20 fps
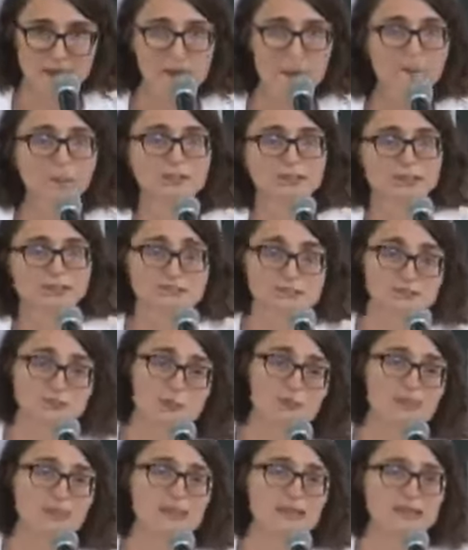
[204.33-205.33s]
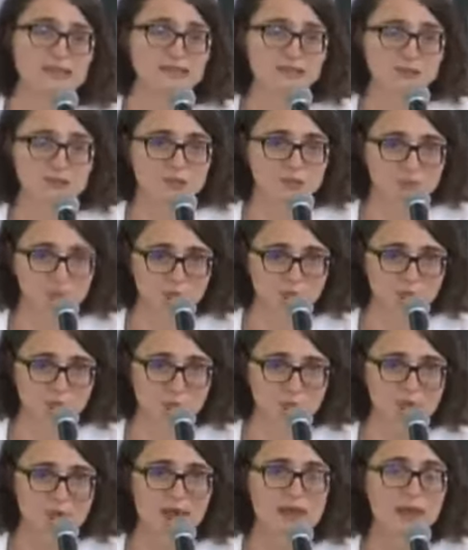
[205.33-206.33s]
What institutions cannot
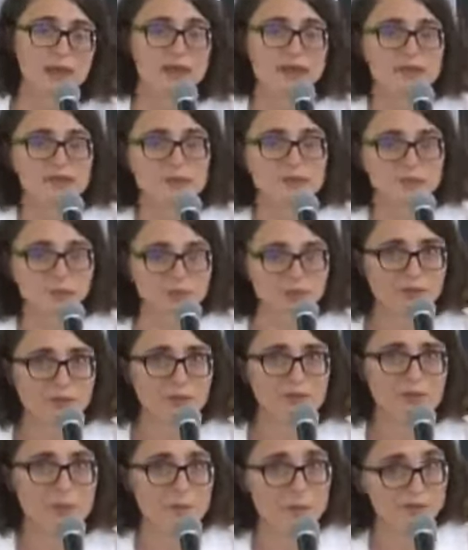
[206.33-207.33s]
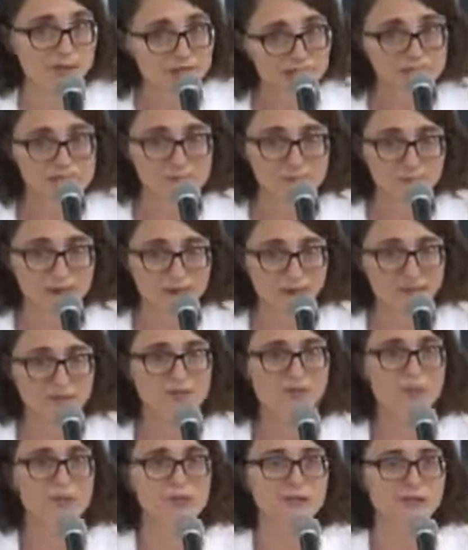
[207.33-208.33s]
do, and although they might inspire
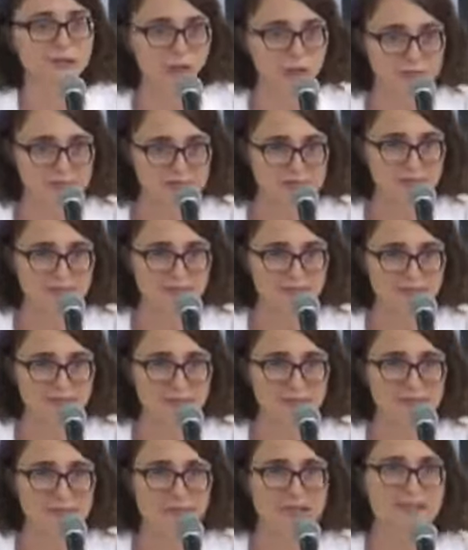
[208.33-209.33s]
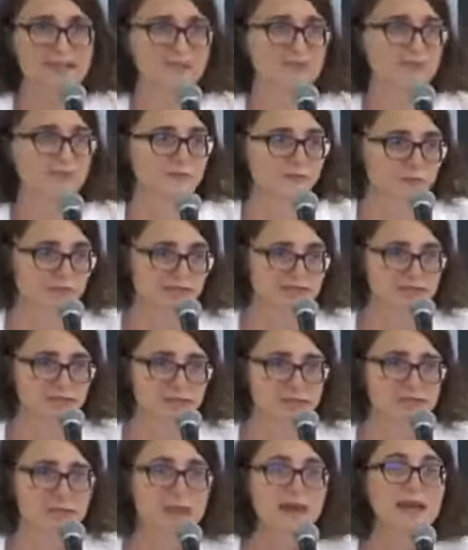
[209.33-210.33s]
to inclusiveness and
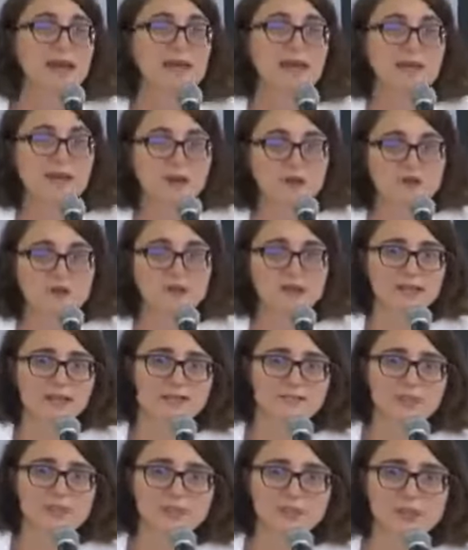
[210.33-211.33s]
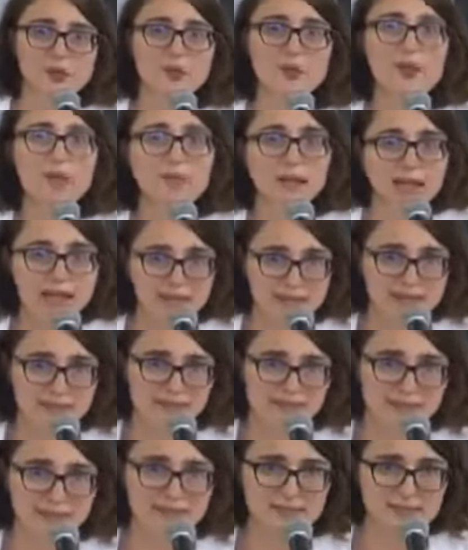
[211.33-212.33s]
diversity, they often, as we know, lack
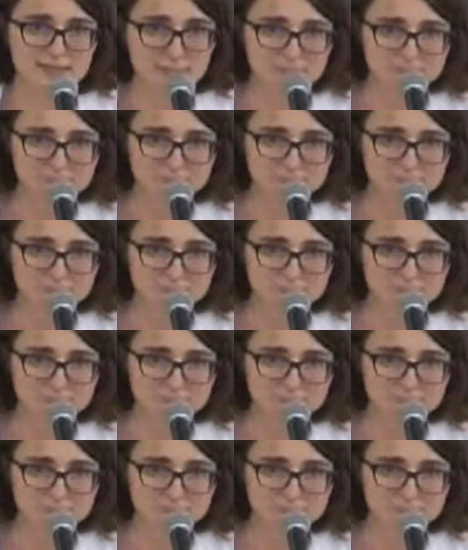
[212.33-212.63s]
that.